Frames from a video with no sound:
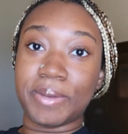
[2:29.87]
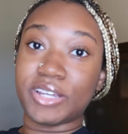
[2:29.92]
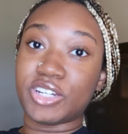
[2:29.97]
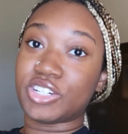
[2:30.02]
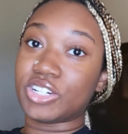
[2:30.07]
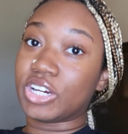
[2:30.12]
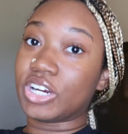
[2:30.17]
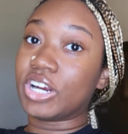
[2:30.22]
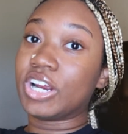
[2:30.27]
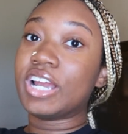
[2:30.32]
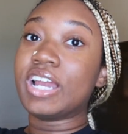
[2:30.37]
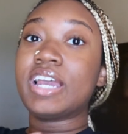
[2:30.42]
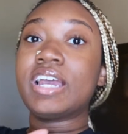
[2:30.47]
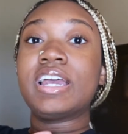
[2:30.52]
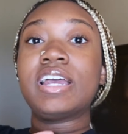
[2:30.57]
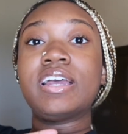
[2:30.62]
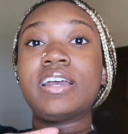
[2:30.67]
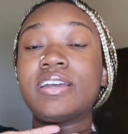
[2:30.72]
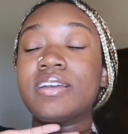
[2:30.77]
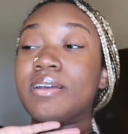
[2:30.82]
make sure
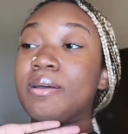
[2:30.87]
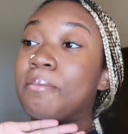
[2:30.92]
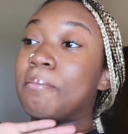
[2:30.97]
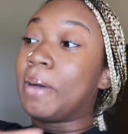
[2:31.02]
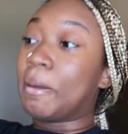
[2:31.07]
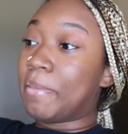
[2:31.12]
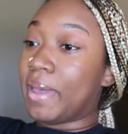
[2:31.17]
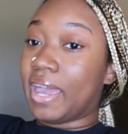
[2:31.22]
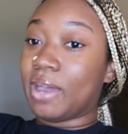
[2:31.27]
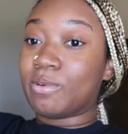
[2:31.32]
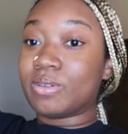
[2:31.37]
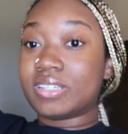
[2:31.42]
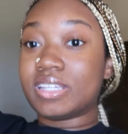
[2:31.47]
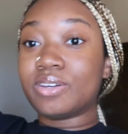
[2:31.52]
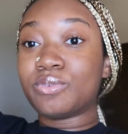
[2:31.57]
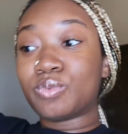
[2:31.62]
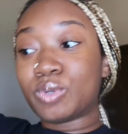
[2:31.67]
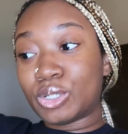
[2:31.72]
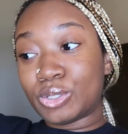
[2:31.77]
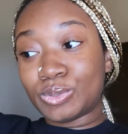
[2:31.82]
my bag was
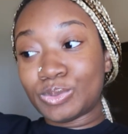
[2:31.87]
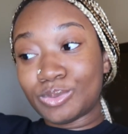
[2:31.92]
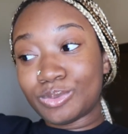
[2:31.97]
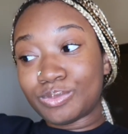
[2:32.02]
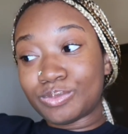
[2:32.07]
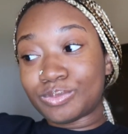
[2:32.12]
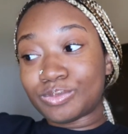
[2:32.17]
en route.